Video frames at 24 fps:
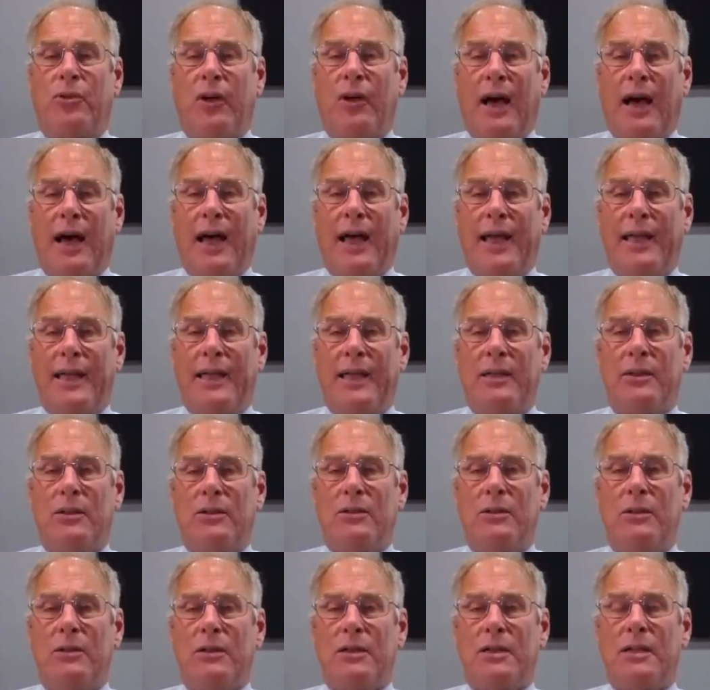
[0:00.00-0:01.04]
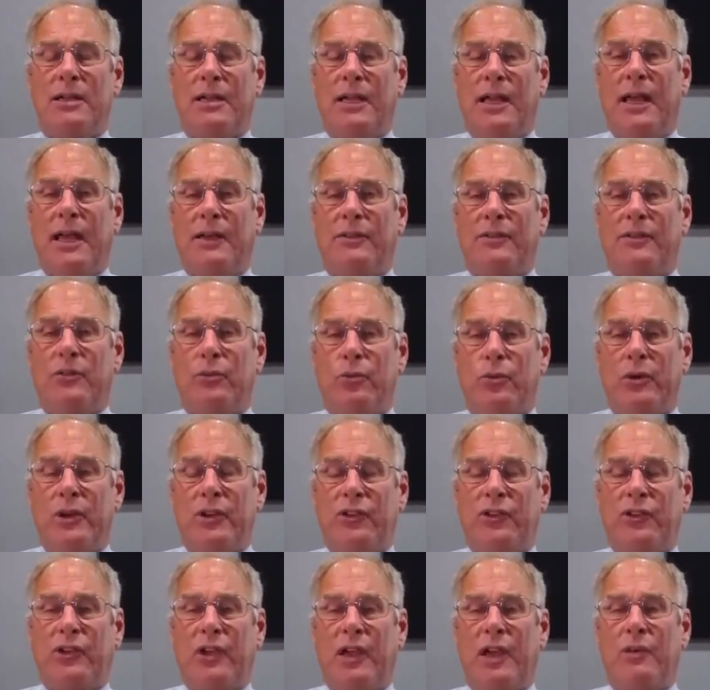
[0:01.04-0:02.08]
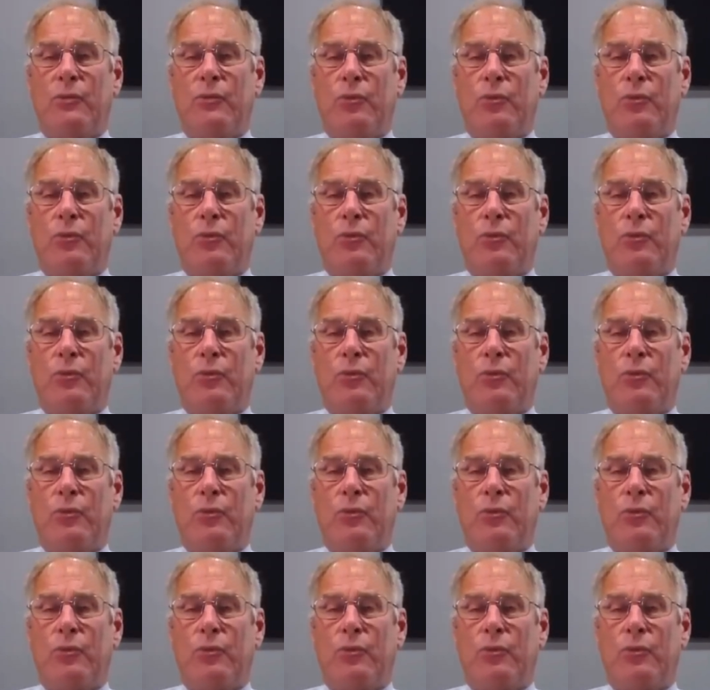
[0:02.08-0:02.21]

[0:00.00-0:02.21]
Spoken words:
I look at the risk and